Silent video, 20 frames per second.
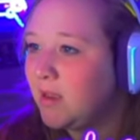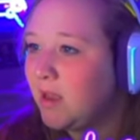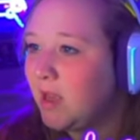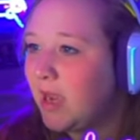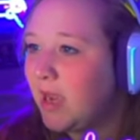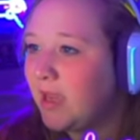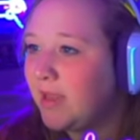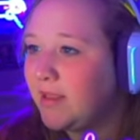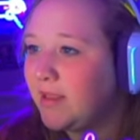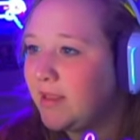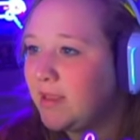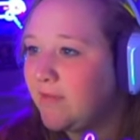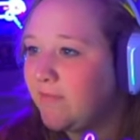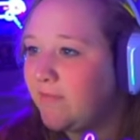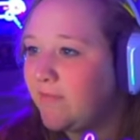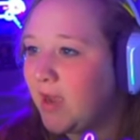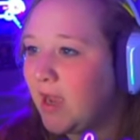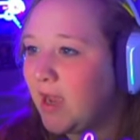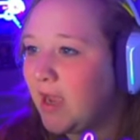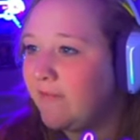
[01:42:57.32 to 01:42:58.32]
I think
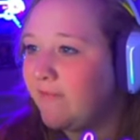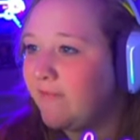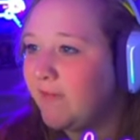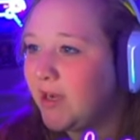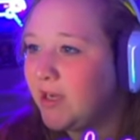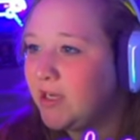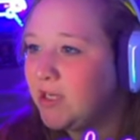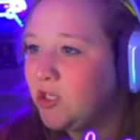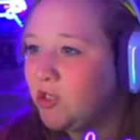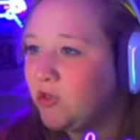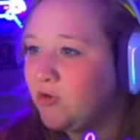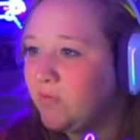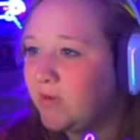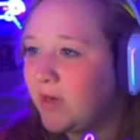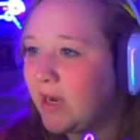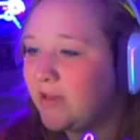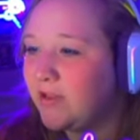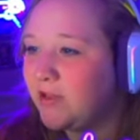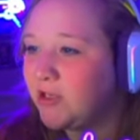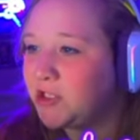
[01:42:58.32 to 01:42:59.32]
I find you
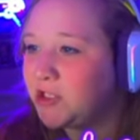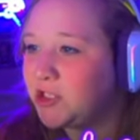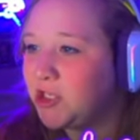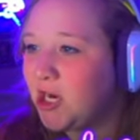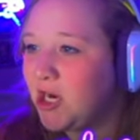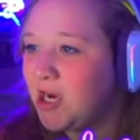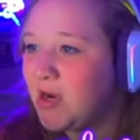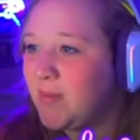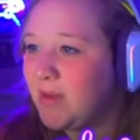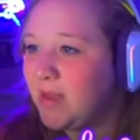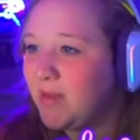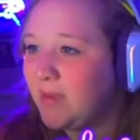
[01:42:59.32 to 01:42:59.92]
rather charming.